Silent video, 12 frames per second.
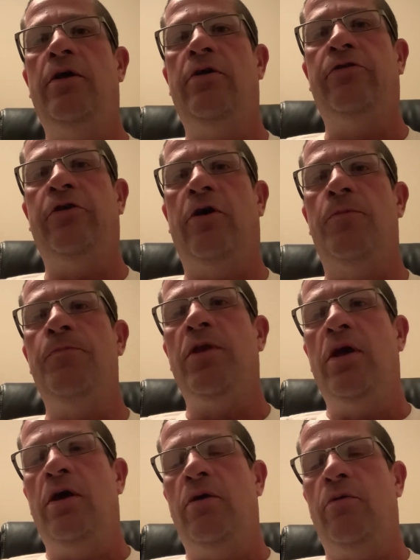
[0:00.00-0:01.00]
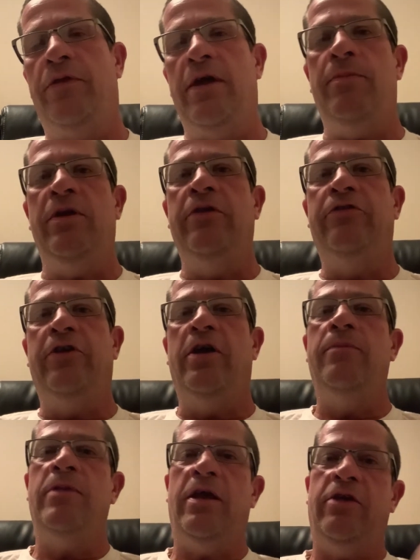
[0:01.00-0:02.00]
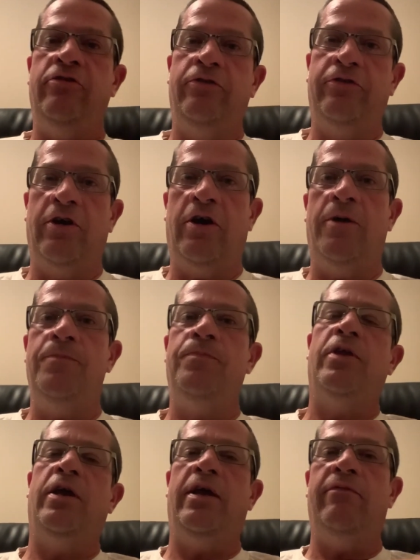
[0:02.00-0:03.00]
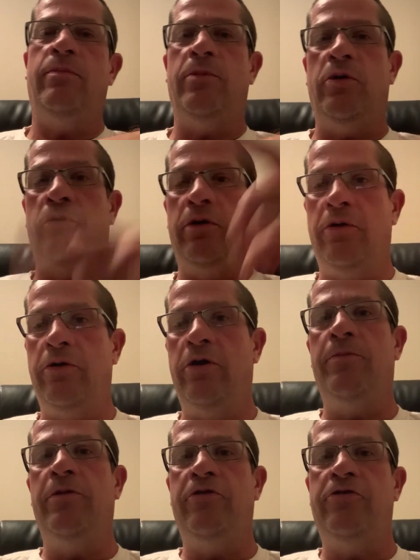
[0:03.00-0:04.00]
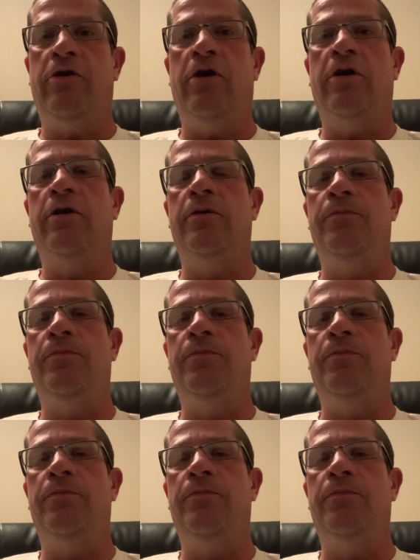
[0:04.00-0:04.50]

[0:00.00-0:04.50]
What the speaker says: So with that being said, as you saw, I have the motor loaded up in the truck.